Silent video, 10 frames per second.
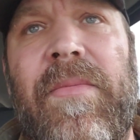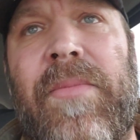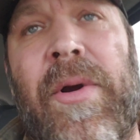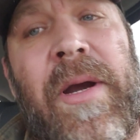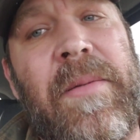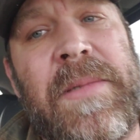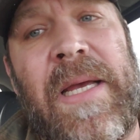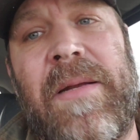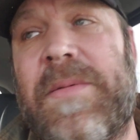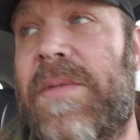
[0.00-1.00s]
Brandon
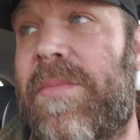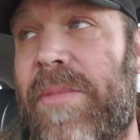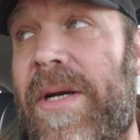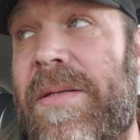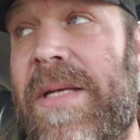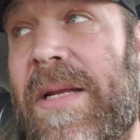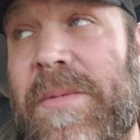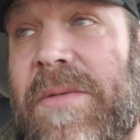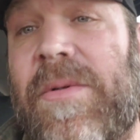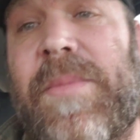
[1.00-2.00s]
Tatum's
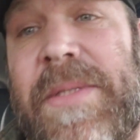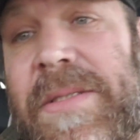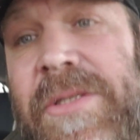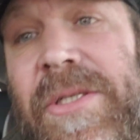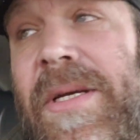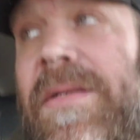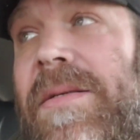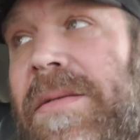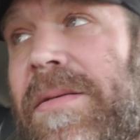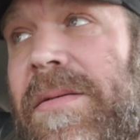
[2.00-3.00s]
a real piece of shit.
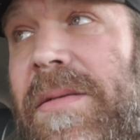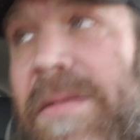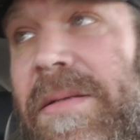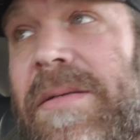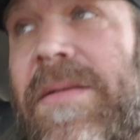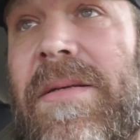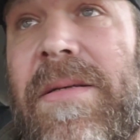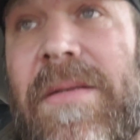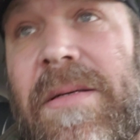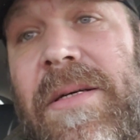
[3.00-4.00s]

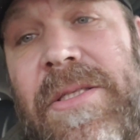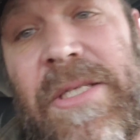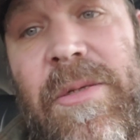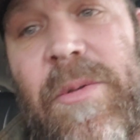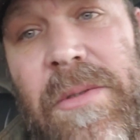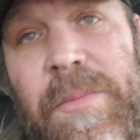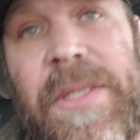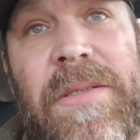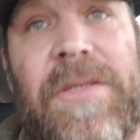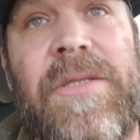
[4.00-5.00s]
A genuine
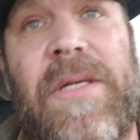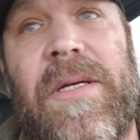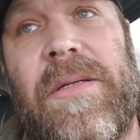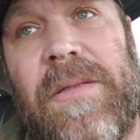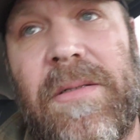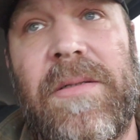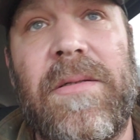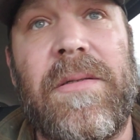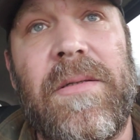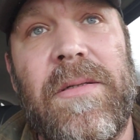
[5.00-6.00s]
piece of shit.
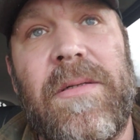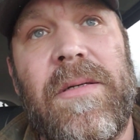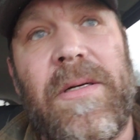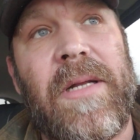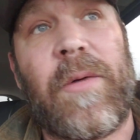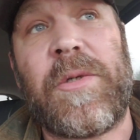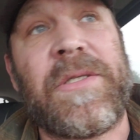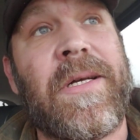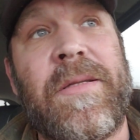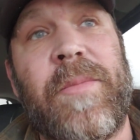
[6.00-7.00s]
And I wish
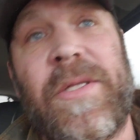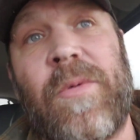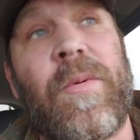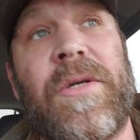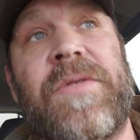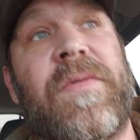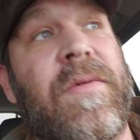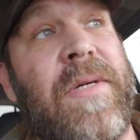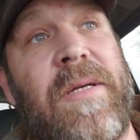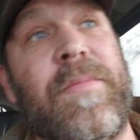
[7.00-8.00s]
nothing but the worst
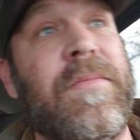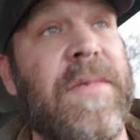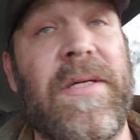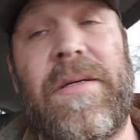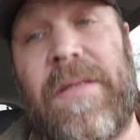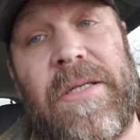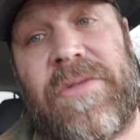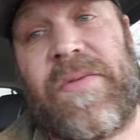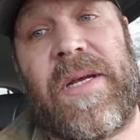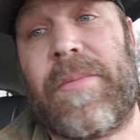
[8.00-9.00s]
for him and
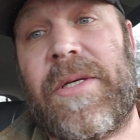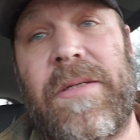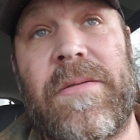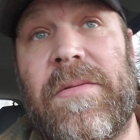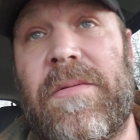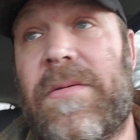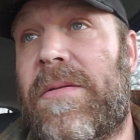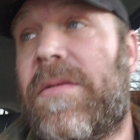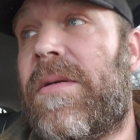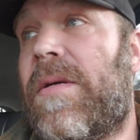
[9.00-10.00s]
his family.
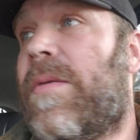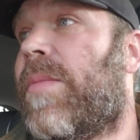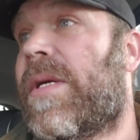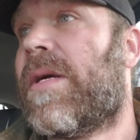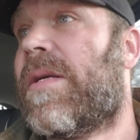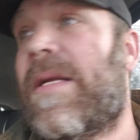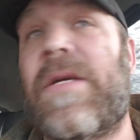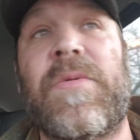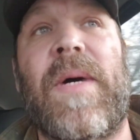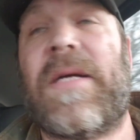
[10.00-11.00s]
And
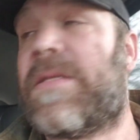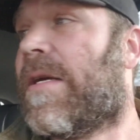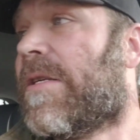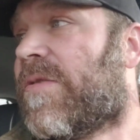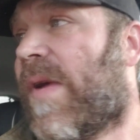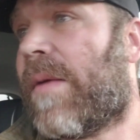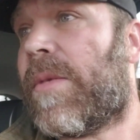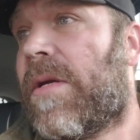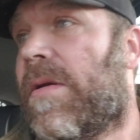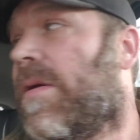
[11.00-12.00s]
here's why I say his
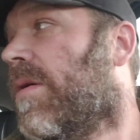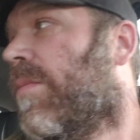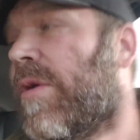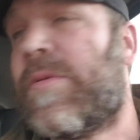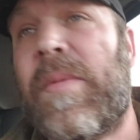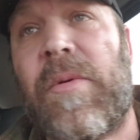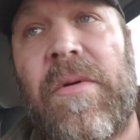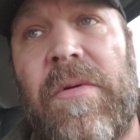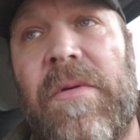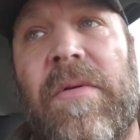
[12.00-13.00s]
family. Most people
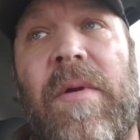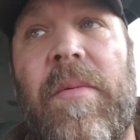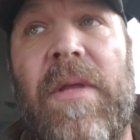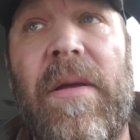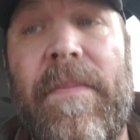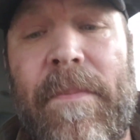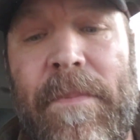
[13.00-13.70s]
aren't going to agree with that.